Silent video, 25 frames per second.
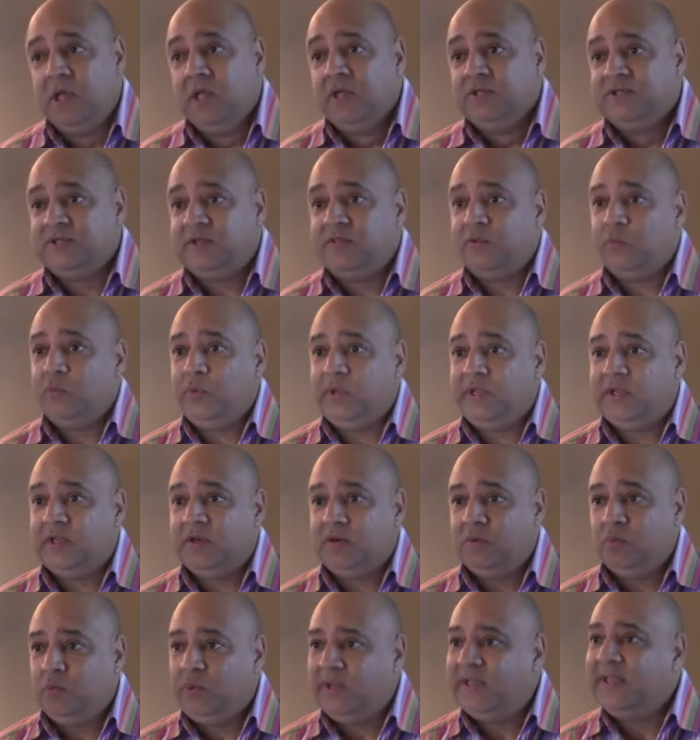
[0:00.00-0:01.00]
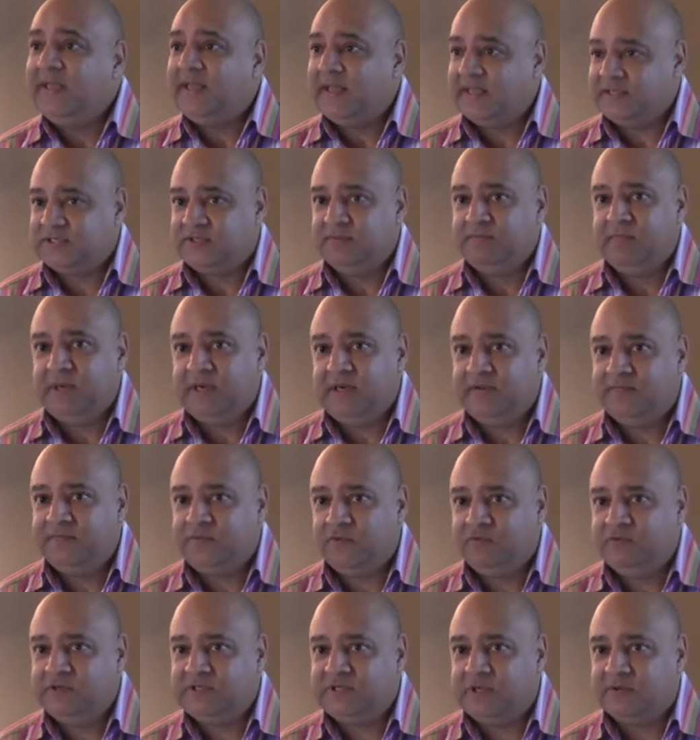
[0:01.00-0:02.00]
so that we can get some
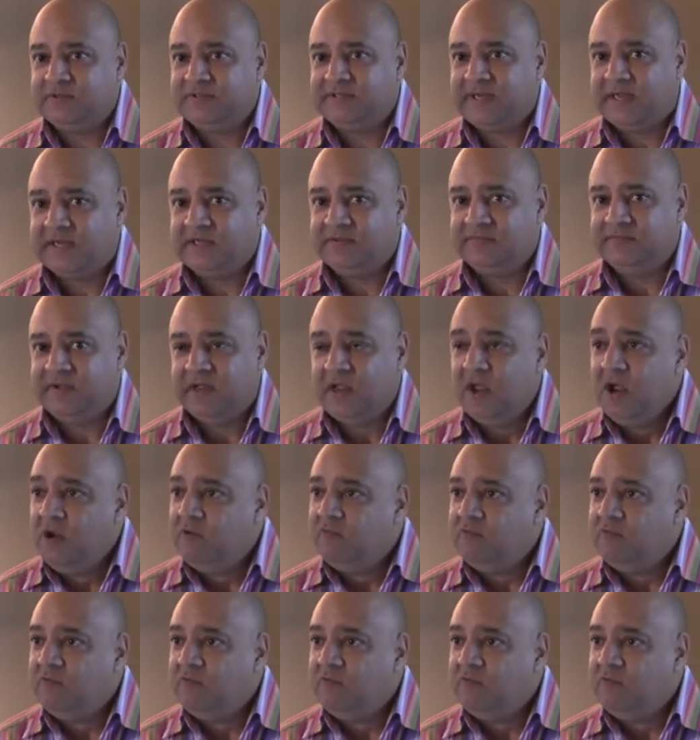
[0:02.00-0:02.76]
meaningful results out of it,